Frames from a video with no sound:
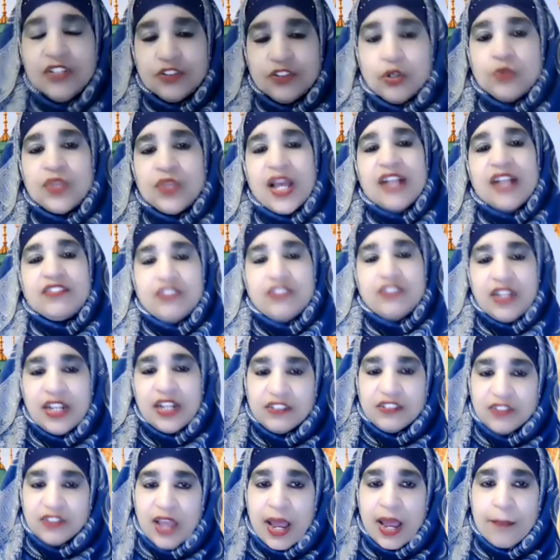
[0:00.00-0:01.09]
So that's an
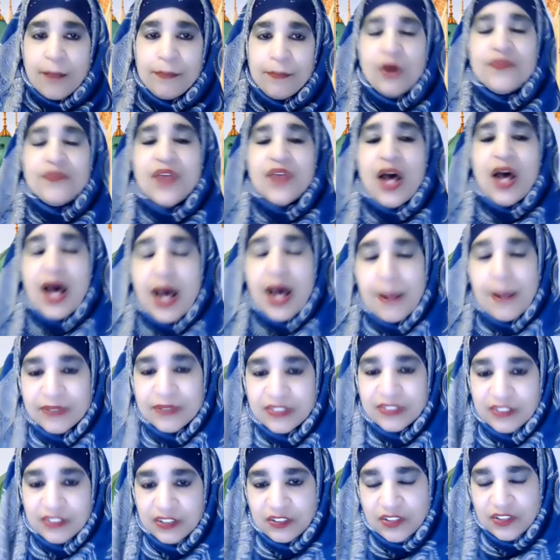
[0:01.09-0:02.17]
example of the
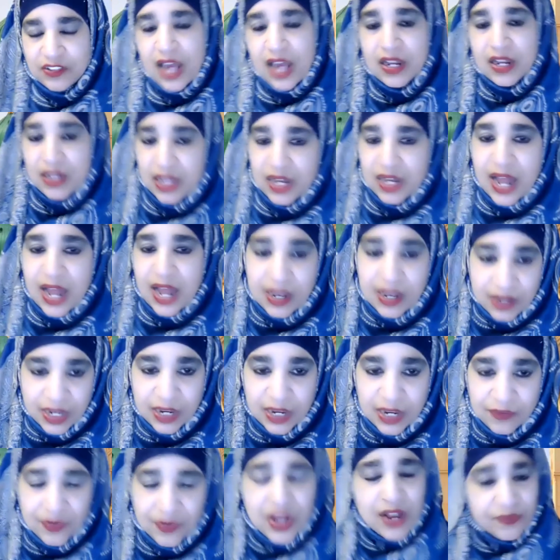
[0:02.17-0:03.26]
opposite side of that
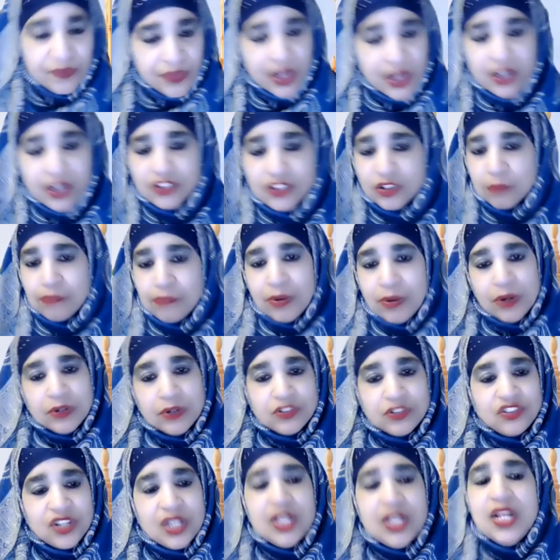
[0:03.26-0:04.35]
hadith. There's a
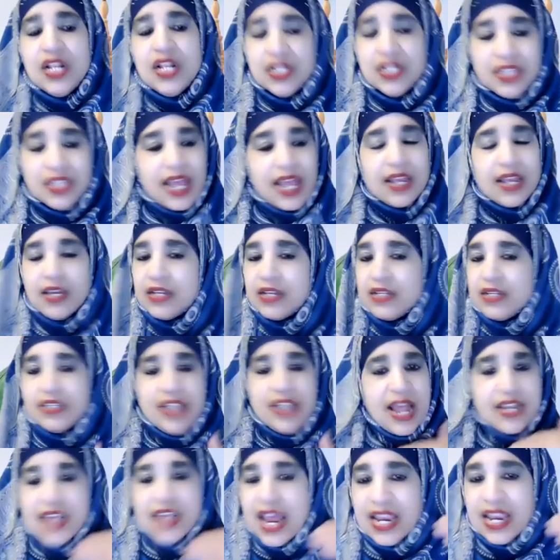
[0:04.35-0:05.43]
person that
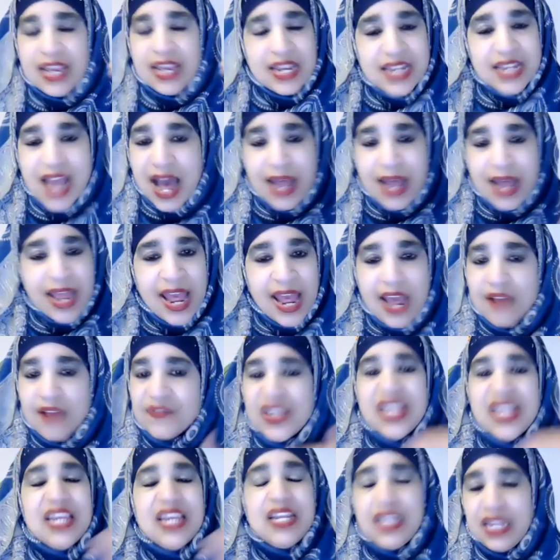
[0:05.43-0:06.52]
that cannot have
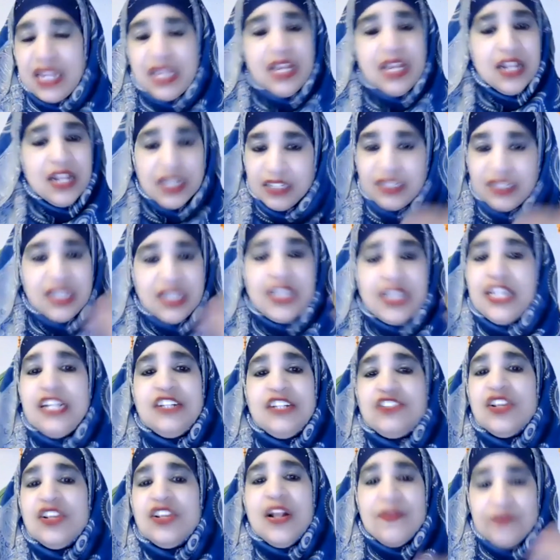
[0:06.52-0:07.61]
any
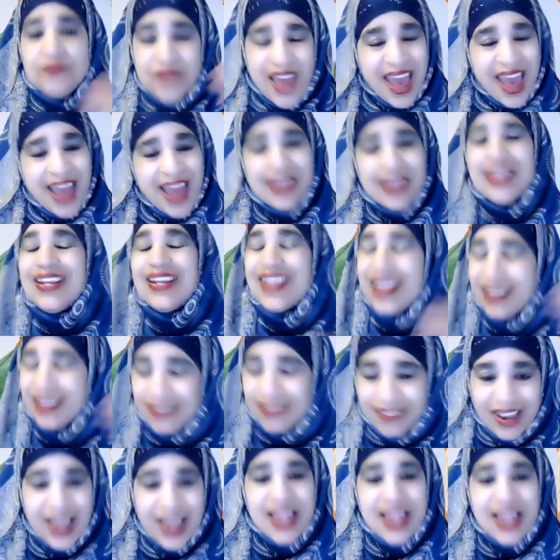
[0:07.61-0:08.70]
deeds that can
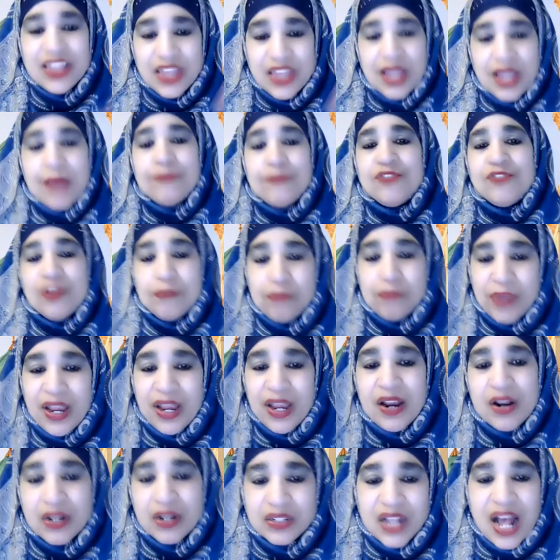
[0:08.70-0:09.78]
take them to
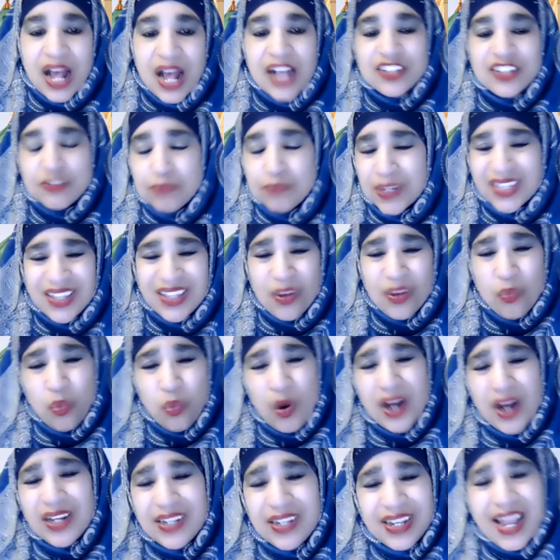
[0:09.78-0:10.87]
paradise, but the
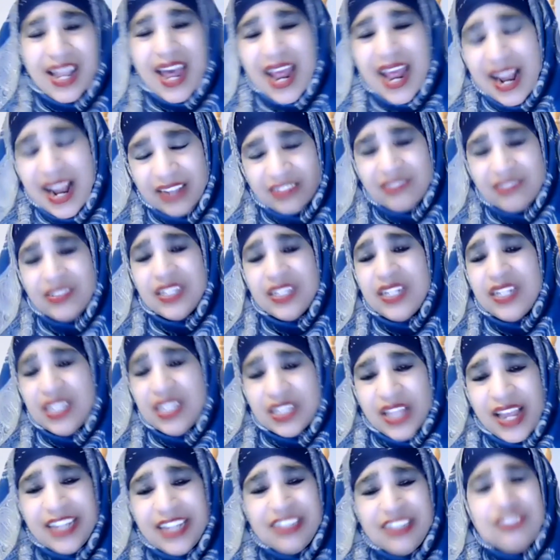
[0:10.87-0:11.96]
one last deed
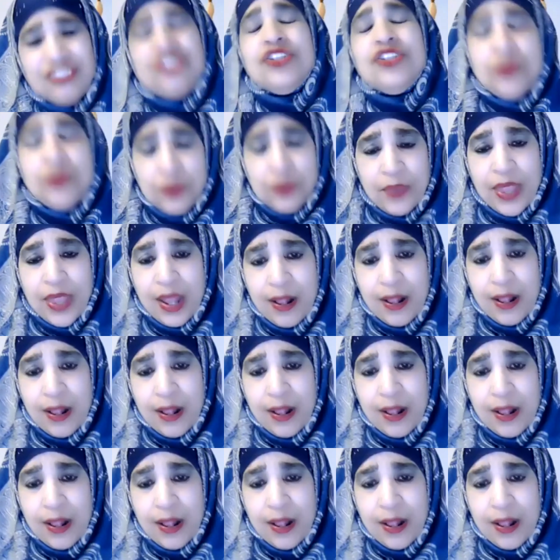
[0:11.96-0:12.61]
they do